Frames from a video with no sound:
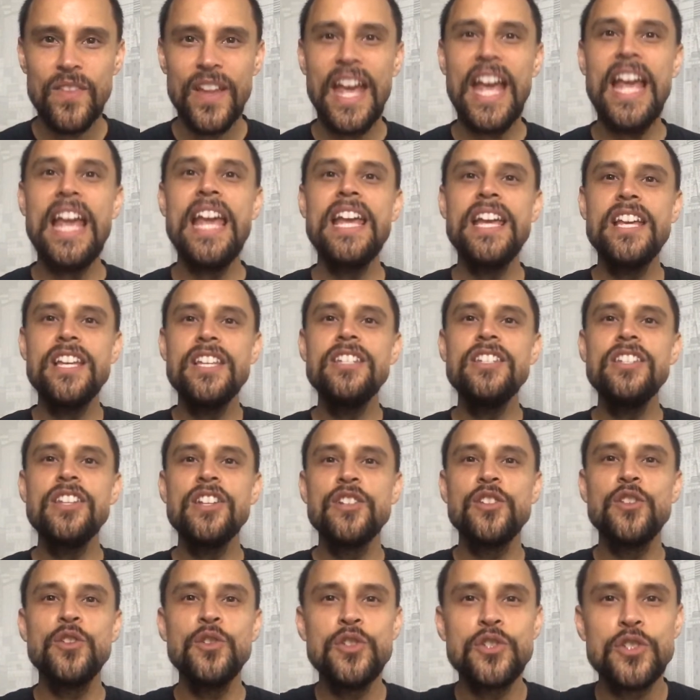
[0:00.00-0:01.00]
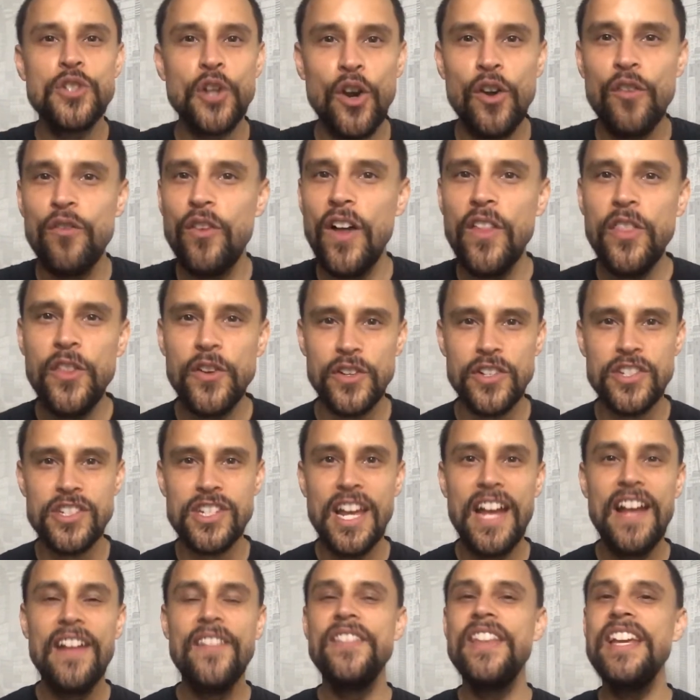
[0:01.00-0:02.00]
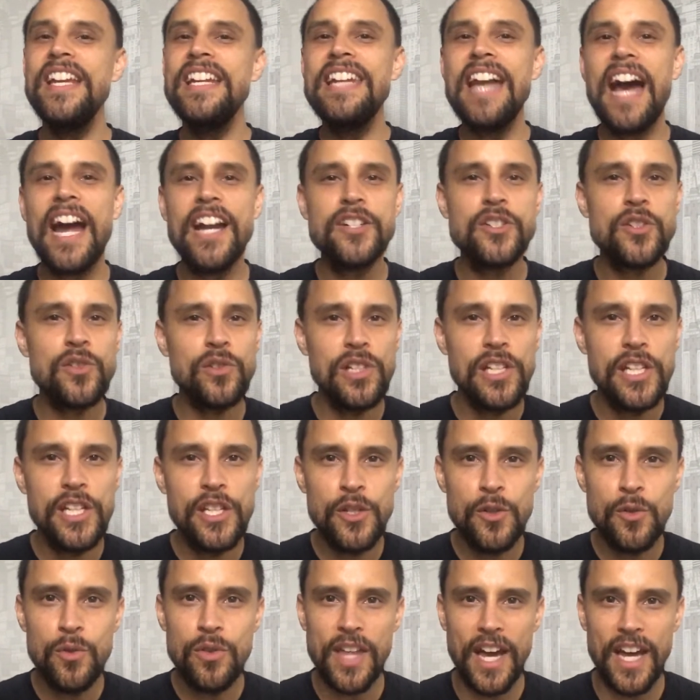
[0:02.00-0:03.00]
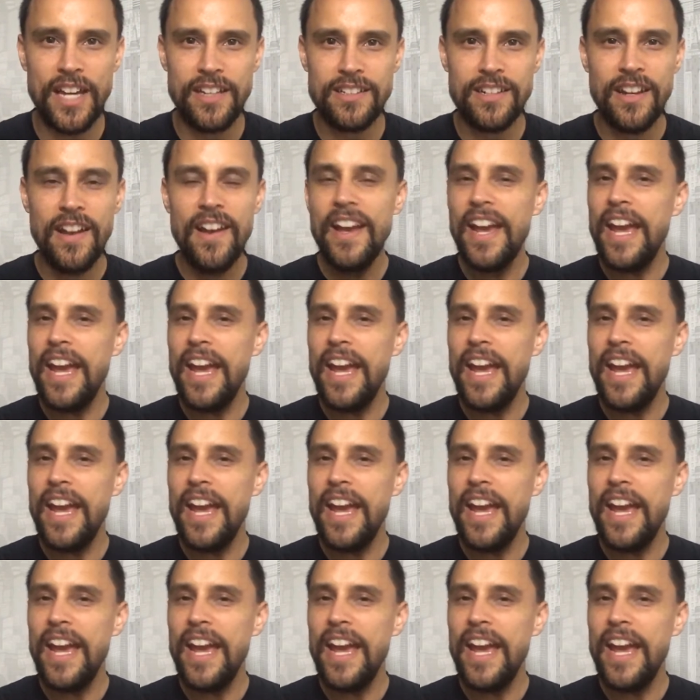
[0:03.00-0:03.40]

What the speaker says: is to serve others. They naturally do that.